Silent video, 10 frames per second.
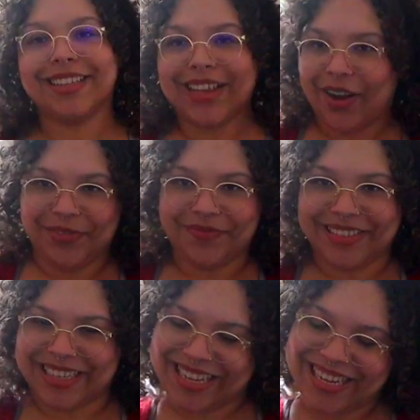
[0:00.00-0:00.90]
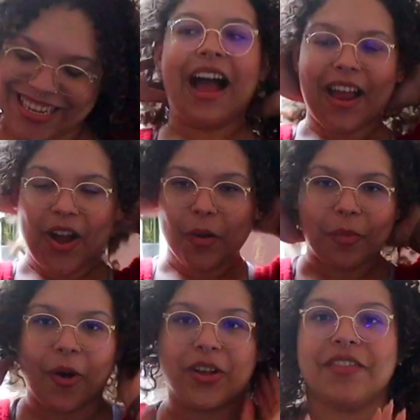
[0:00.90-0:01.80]
So I
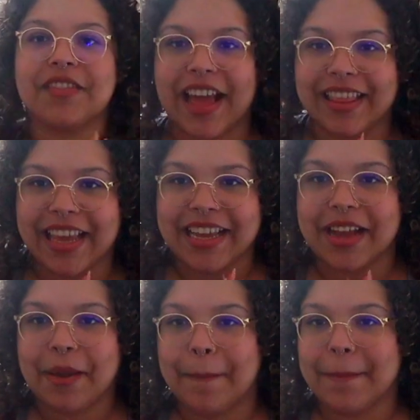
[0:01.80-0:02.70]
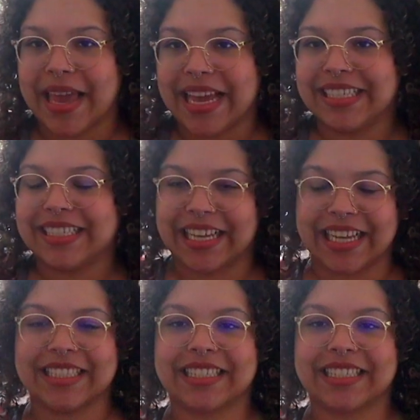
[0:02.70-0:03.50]
hope all of that like made sense,